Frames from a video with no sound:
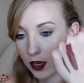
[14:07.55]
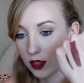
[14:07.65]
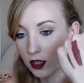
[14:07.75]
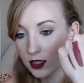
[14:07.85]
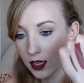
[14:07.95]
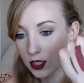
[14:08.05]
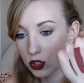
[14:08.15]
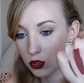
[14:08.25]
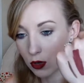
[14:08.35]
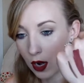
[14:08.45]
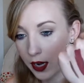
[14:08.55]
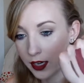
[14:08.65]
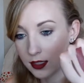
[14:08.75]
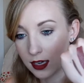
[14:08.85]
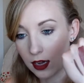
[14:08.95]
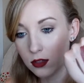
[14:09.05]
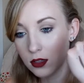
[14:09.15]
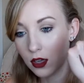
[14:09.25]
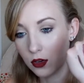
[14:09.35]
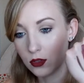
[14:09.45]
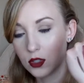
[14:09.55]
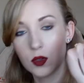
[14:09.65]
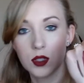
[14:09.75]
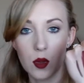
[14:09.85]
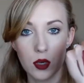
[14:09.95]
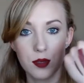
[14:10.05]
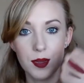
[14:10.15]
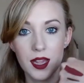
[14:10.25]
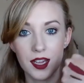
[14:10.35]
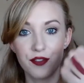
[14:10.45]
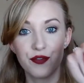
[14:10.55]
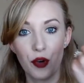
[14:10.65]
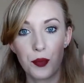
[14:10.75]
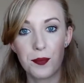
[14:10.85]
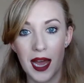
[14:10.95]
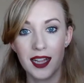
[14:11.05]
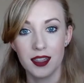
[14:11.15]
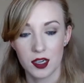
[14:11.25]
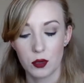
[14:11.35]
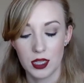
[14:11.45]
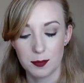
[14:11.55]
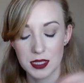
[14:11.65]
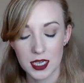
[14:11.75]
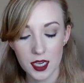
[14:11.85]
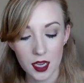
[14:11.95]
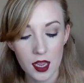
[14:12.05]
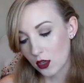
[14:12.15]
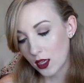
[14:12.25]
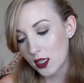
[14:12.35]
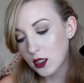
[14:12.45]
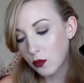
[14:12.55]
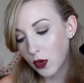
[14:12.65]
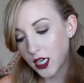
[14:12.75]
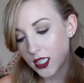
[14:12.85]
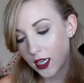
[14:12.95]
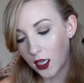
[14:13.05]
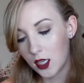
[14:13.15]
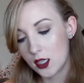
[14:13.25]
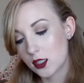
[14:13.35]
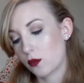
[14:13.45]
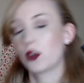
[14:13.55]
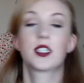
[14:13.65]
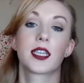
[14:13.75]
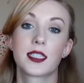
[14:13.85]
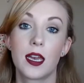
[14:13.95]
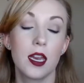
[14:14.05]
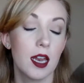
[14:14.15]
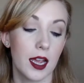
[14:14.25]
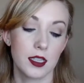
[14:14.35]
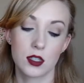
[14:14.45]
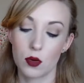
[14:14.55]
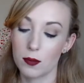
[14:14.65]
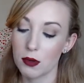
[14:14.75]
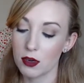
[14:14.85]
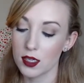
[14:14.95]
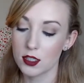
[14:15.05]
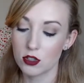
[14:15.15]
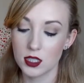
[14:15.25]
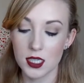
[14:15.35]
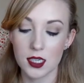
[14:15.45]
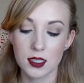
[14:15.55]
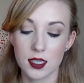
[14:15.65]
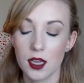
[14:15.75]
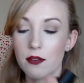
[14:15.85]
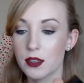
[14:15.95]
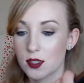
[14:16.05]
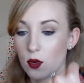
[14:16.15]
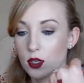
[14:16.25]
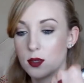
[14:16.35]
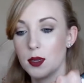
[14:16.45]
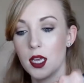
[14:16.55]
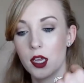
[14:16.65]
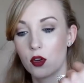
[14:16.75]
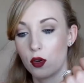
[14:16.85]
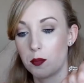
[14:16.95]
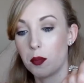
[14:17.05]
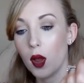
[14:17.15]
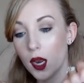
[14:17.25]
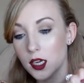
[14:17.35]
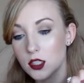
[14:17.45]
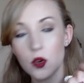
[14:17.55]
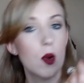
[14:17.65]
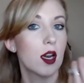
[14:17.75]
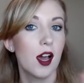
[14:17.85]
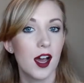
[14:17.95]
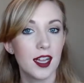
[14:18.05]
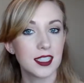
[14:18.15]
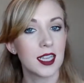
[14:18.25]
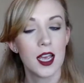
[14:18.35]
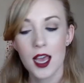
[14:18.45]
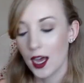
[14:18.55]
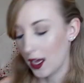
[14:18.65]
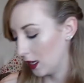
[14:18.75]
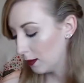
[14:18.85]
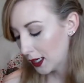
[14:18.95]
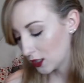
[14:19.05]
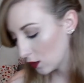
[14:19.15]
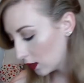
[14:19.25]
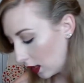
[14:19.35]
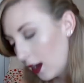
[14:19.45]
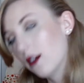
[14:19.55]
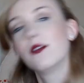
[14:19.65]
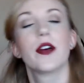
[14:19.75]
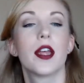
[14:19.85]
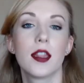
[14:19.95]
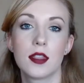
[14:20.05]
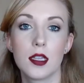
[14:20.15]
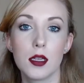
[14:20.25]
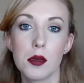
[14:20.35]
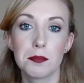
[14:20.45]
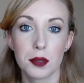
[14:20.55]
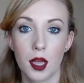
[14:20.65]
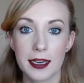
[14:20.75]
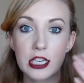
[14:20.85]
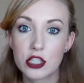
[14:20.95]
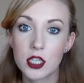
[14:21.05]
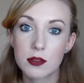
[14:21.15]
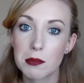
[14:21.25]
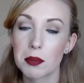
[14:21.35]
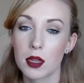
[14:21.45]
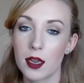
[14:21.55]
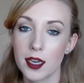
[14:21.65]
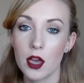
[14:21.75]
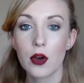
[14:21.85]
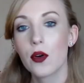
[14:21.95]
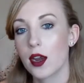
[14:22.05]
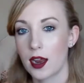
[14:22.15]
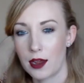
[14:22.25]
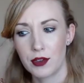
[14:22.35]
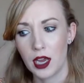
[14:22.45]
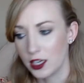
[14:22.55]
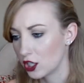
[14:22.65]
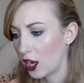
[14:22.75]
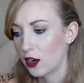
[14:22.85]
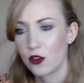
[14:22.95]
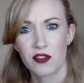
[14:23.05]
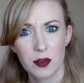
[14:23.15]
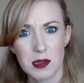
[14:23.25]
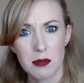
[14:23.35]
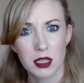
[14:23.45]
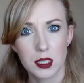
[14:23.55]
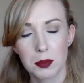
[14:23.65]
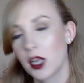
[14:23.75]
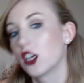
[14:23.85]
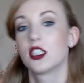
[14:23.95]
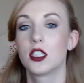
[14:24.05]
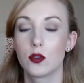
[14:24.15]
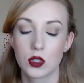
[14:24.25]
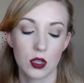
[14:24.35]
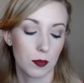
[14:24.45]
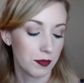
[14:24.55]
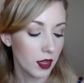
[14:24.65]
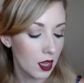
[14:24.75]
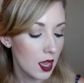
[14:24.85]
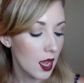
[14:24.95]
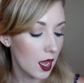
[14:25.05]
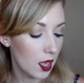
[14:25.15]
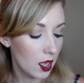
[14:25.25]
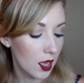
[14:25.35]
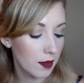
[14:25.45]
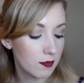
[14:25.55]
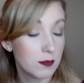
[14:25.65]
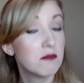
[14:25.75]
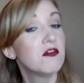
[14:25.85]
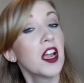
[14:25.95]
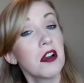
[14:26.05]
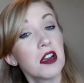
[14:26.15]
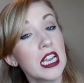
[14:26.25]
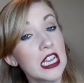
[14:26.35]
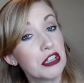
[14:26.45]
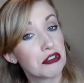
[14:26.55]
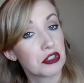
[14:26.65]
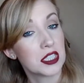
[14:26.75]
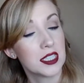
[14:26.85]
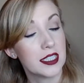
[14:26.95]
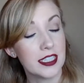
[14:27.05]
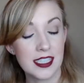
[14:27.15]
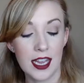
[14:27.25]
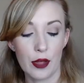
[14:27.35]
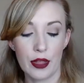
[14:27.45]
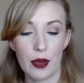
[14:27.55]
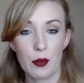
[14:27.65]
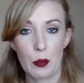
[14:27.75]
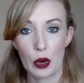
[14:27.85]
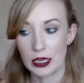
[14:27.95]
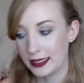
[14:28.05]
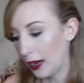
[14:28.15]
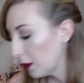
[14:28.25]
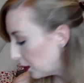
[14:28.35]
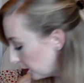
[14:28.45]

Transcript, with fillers: It looks like it's drying down though, so it's going to be like a full matte liquid lipstick. So this retails for $6.99, so it'll be really interesting to see if it's going to be a good product or not. Um, I do love the blotting sheets from Palladio, and I have an eyeshadow from them that's pretty good too, so I'm very interested to see how that one works out.